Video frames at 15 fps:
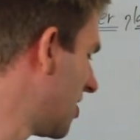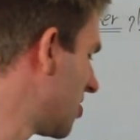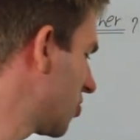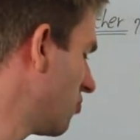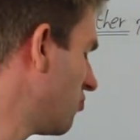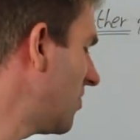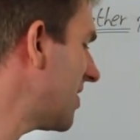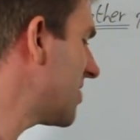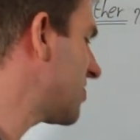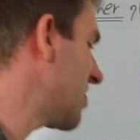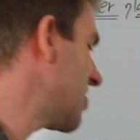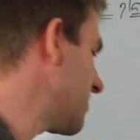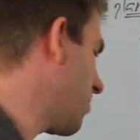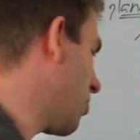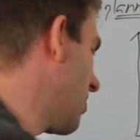So
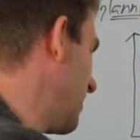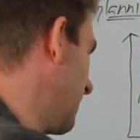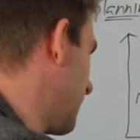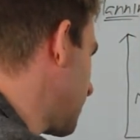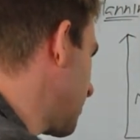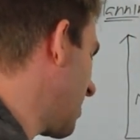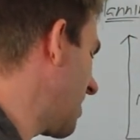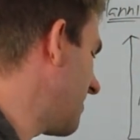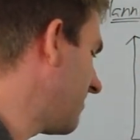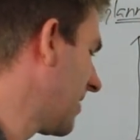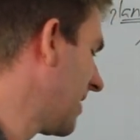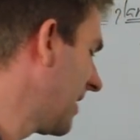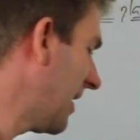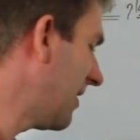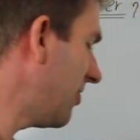reassess point for time.
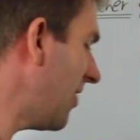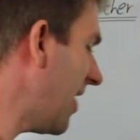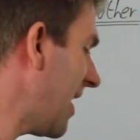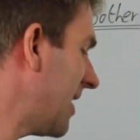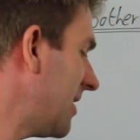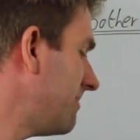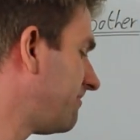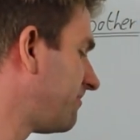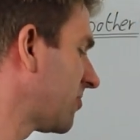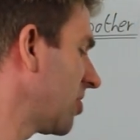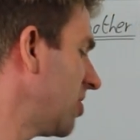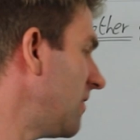And then